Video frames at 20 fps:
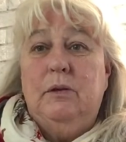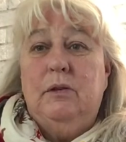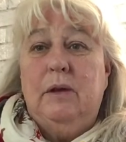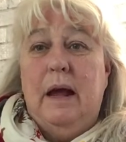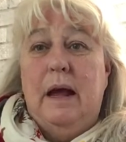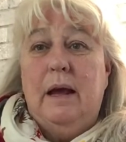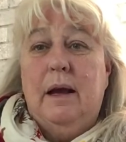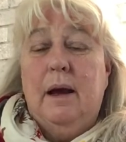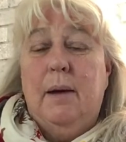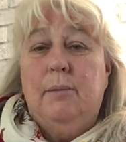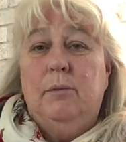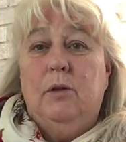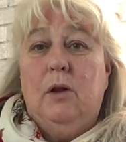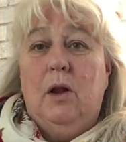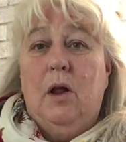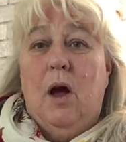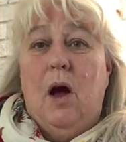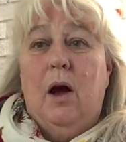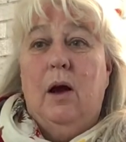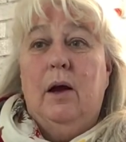Day comes
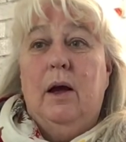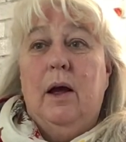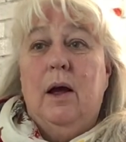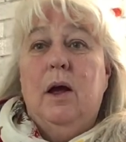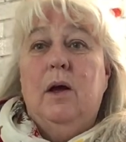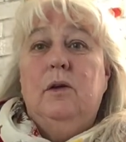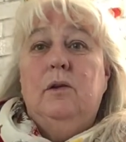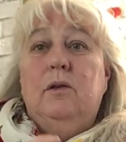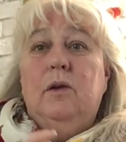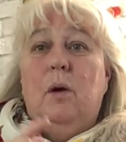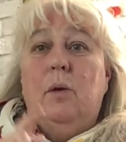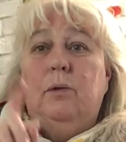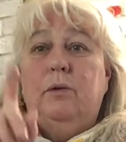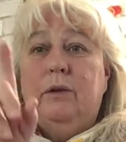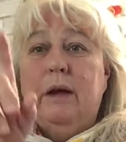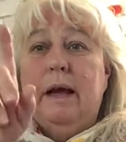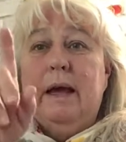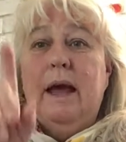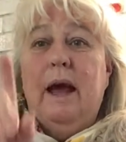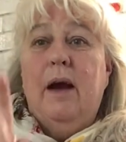along. So
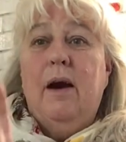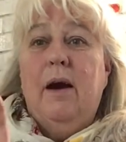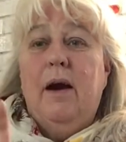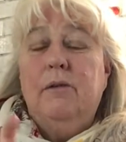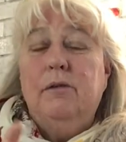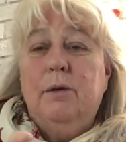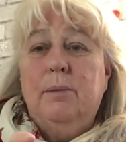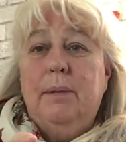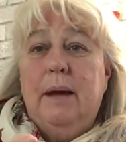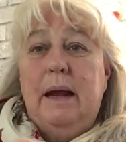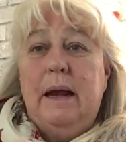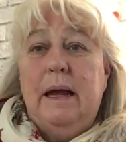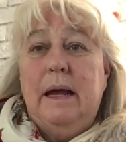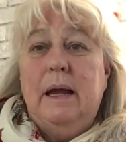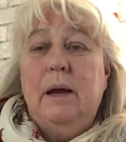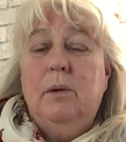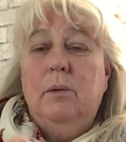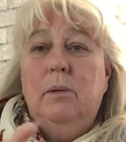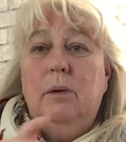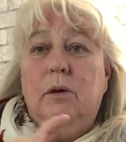take care,
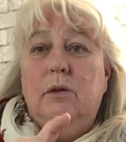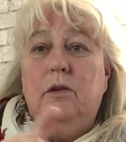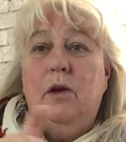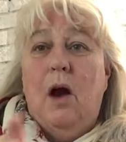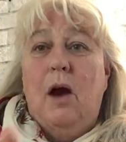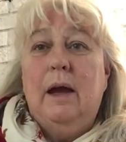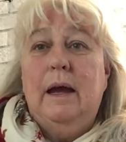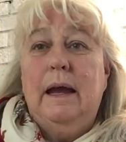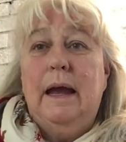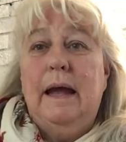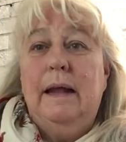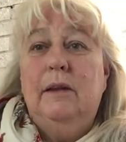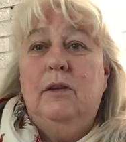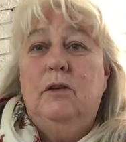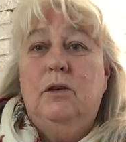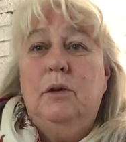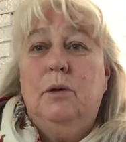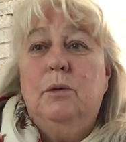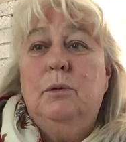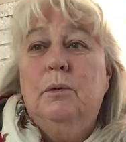everybody. We'll talk again
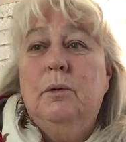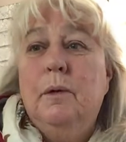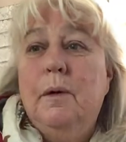soon.